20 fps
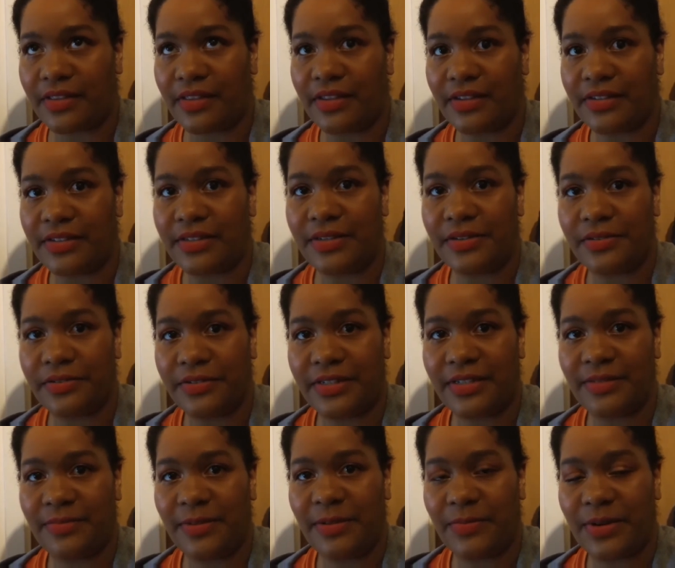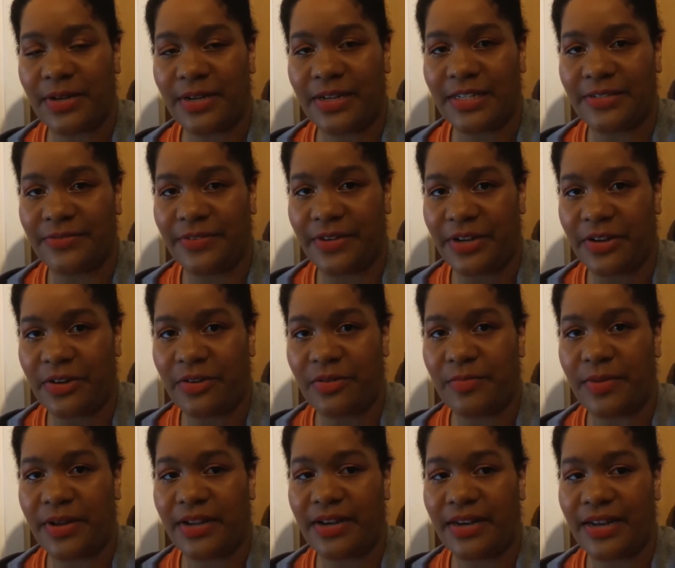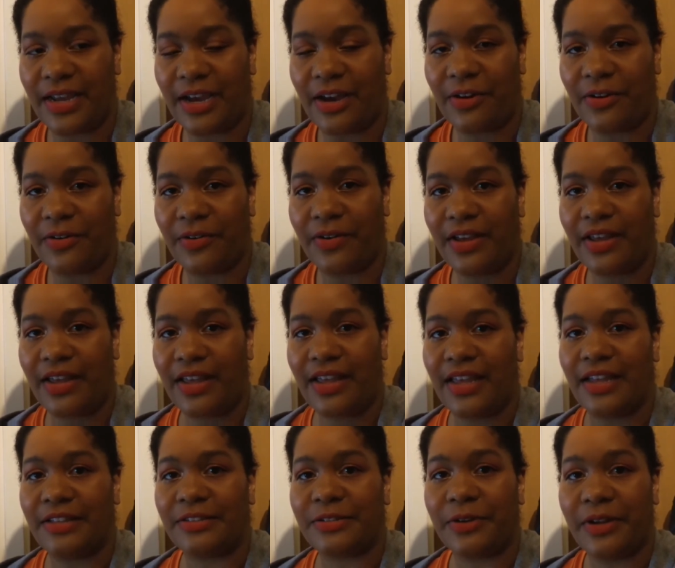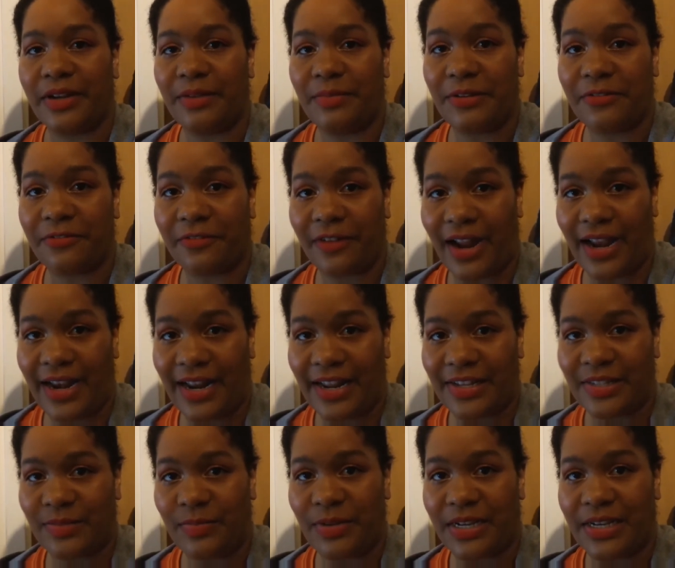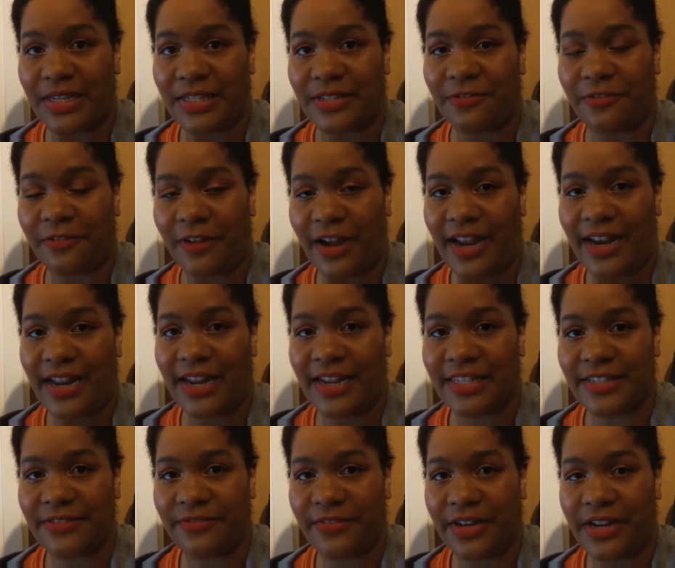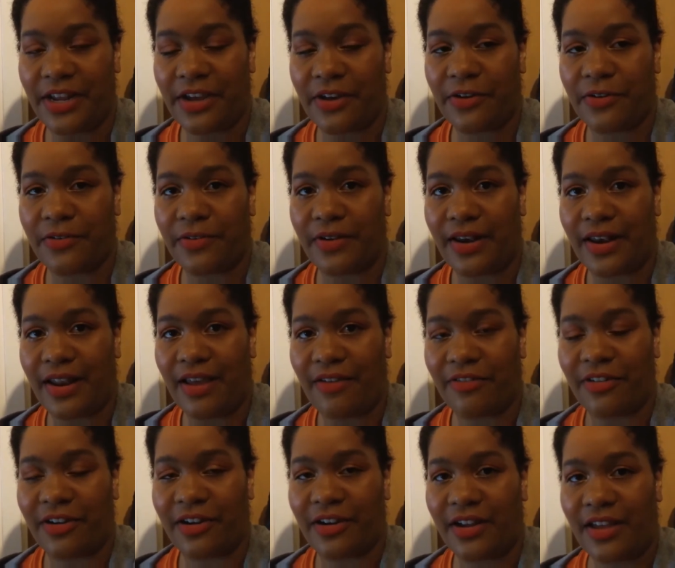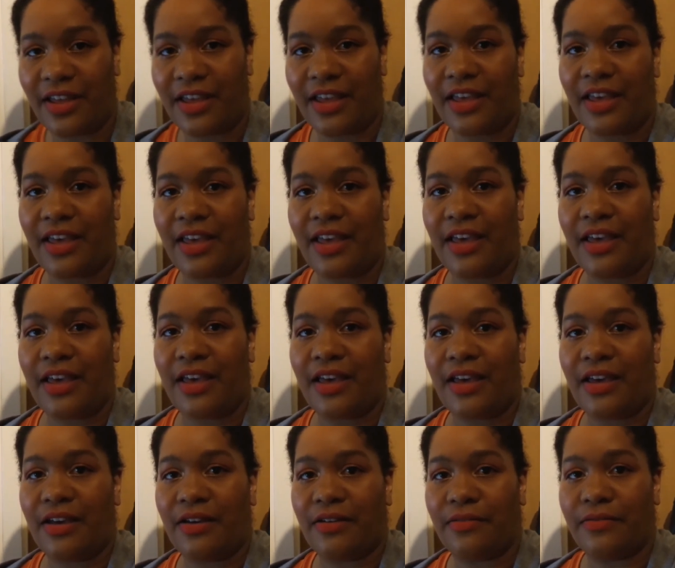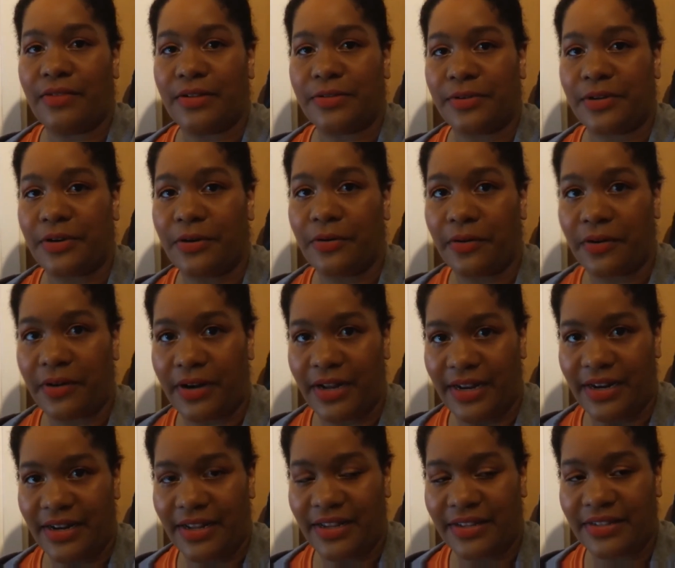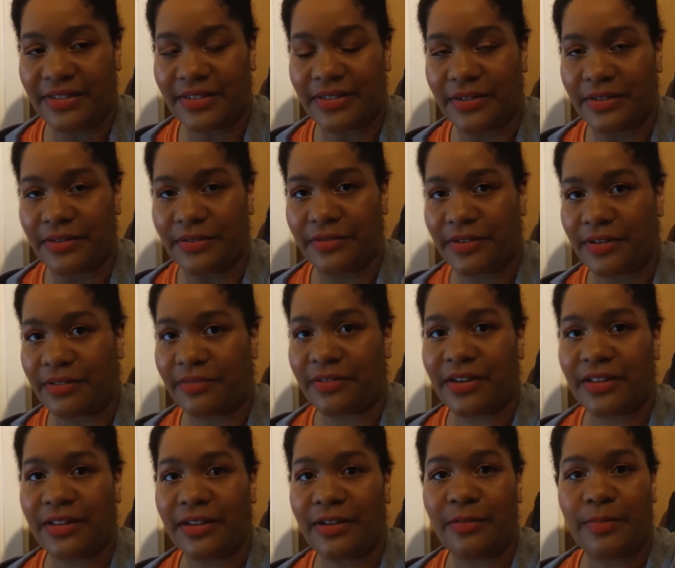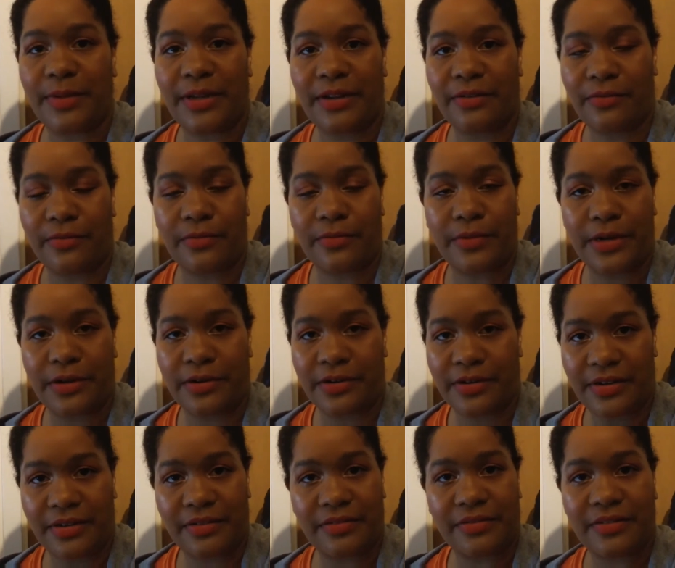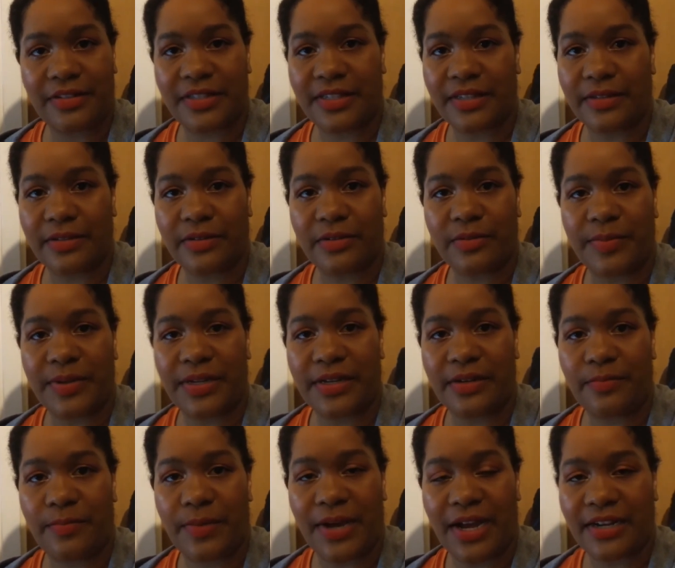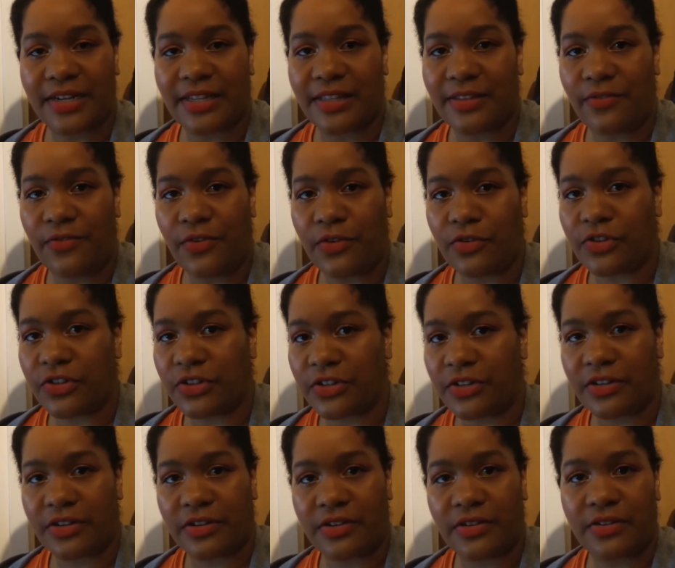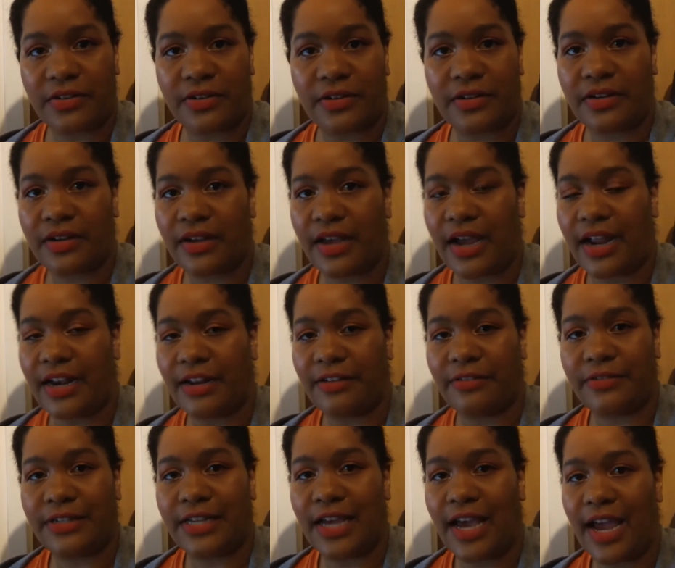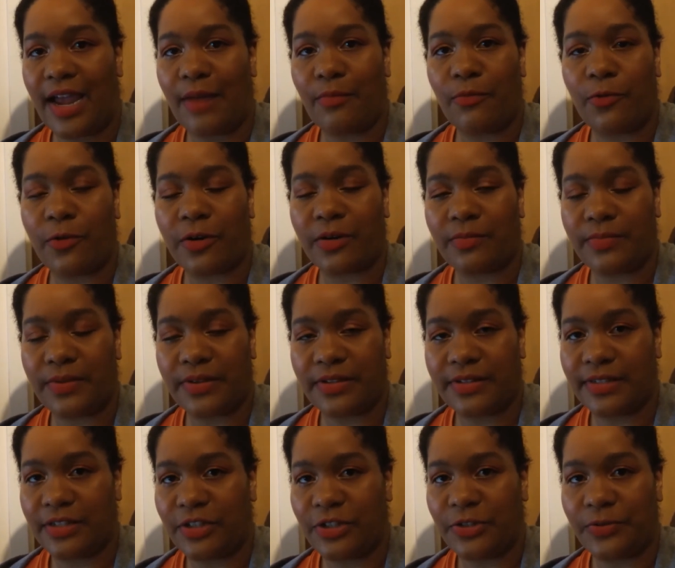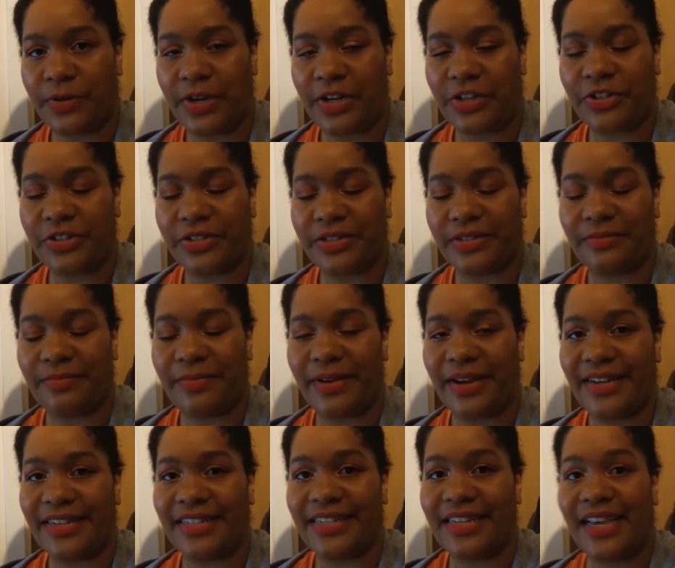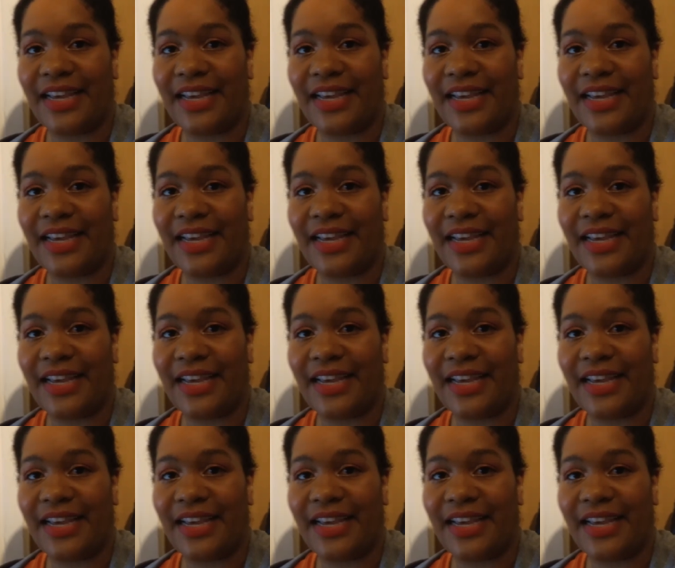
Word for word: this used to be Monday's video, but now it's going to be Friday's because Friday's video never was recorded. So we're, we're a little bit weird. It's a little bit back to the future kind of time warp situation, but